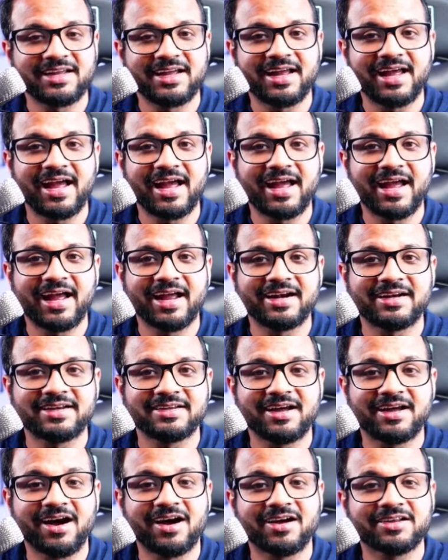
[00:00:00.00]
and
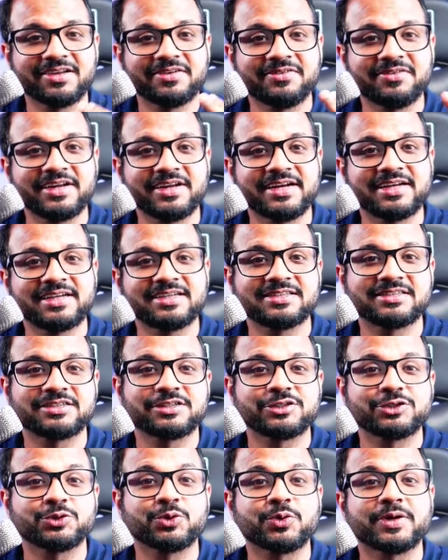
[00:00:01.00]
the other one is
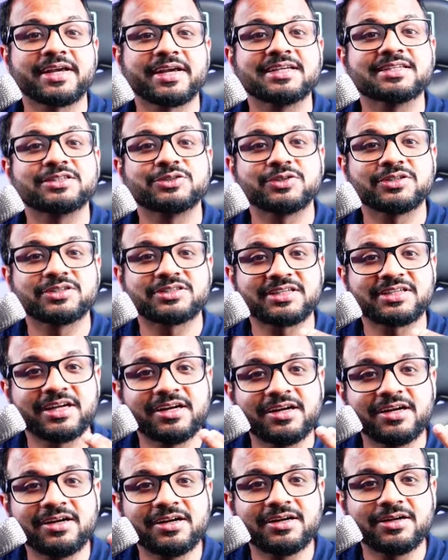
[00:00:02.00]
showcase your
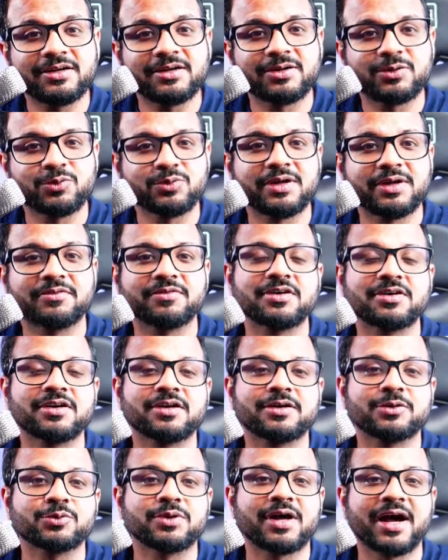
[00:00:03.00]
skill to the
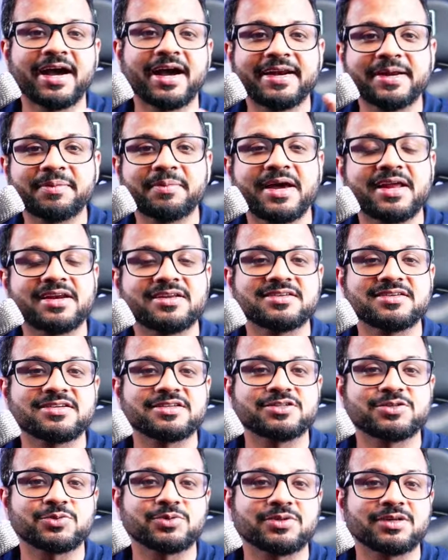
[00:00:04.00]
world, to the hiring
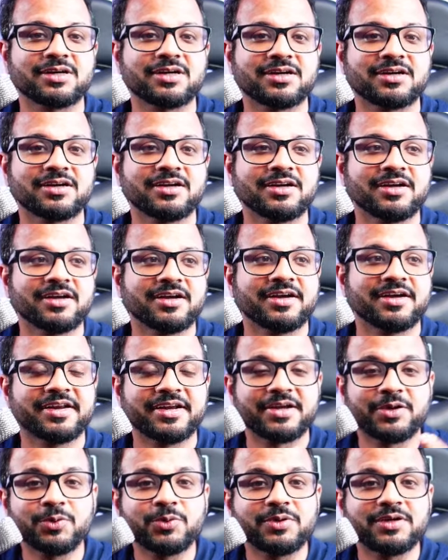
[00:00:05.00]
managers, to the
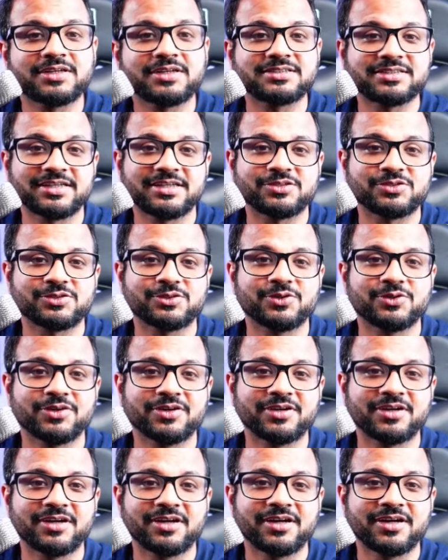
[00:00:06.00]
recruiters, and so
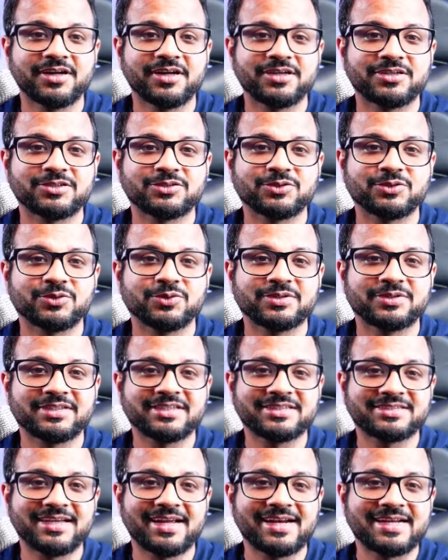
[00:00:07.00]
on. So
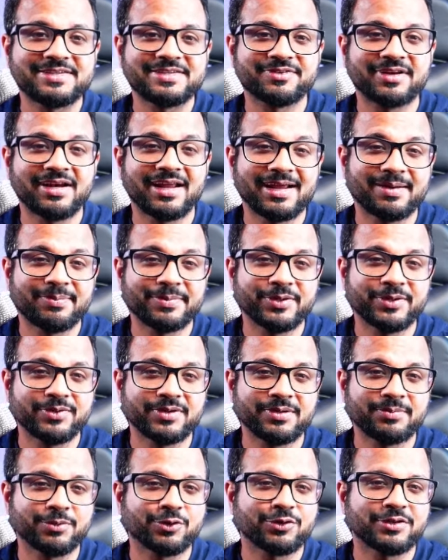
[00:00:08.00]
this challenge will help you
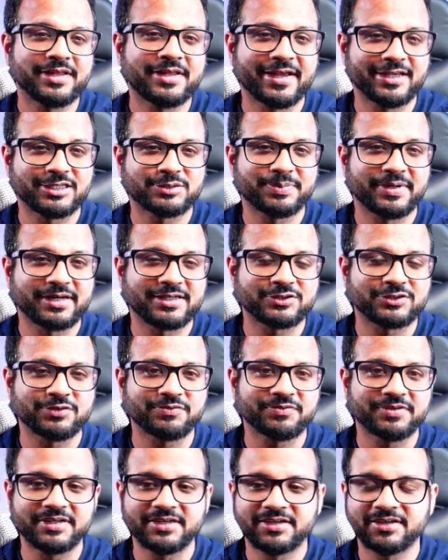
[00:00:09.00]
in both the aspects
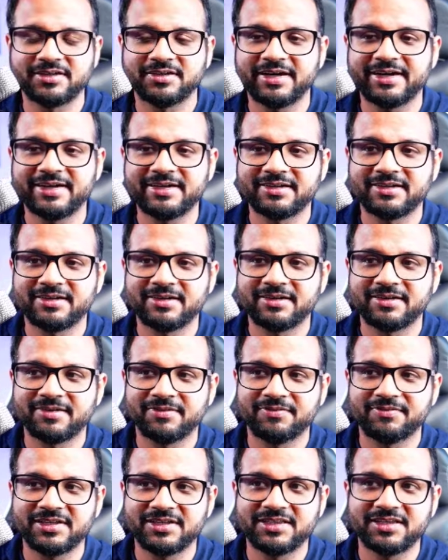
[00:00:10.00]
of it, right?
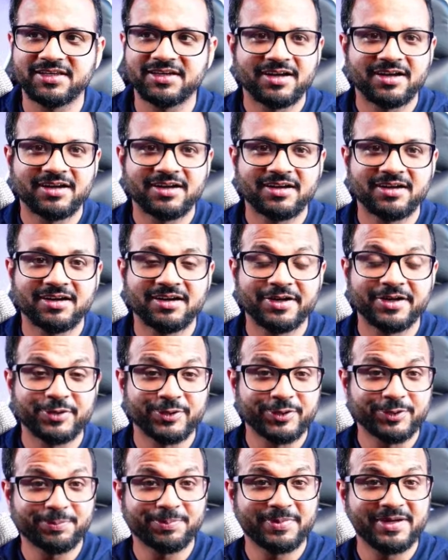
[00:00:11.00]
With the
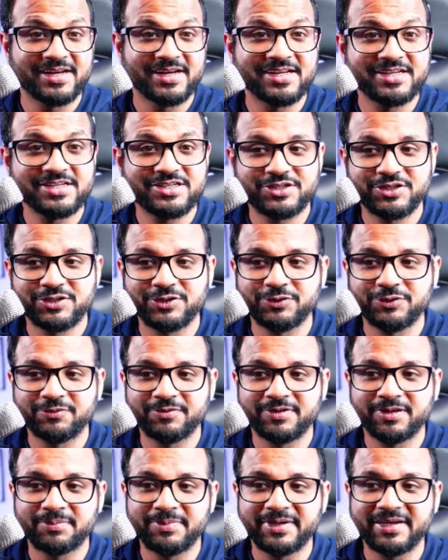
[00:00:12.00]
YouTube playlist, you
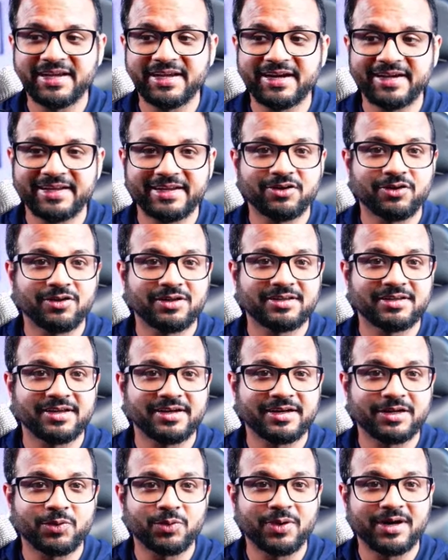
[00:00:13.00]
will be getting all the
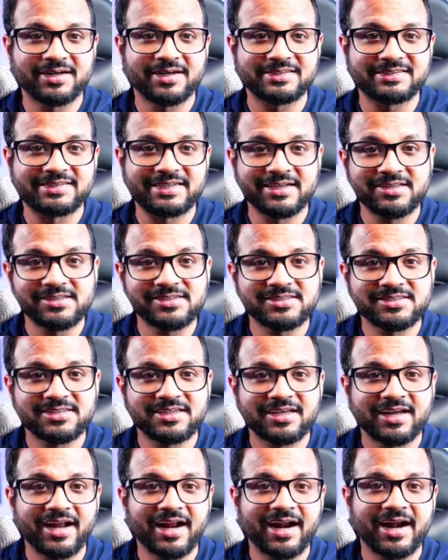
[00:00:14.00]
required skills,
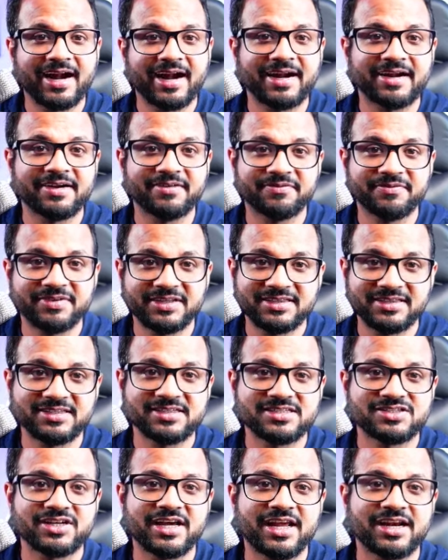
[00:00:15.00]
and with
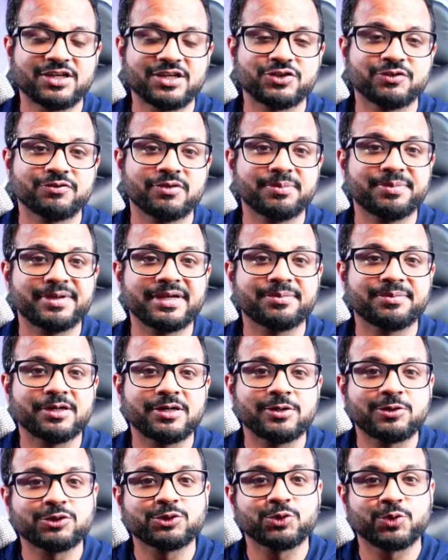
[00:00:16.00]
this challenge, you will be able
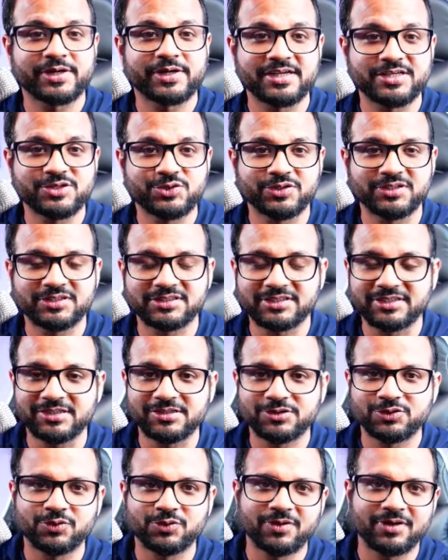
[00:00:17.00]
to showcase your skills.
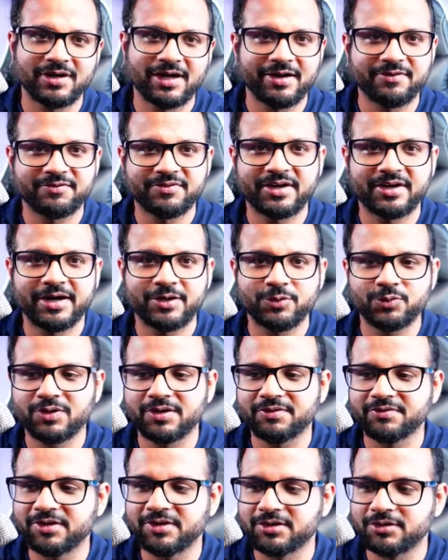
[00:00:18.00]
So I have tried to
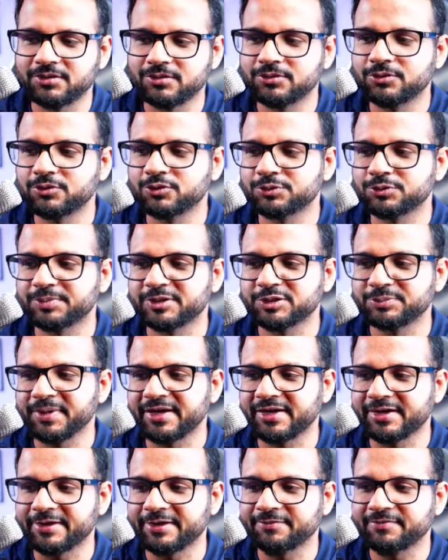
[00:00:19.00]
cover those
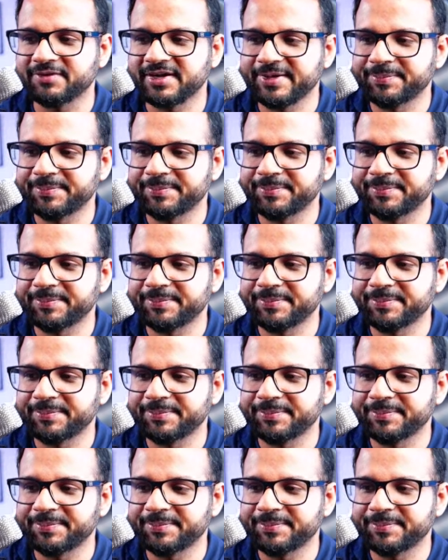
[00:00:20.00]
perspectives, right?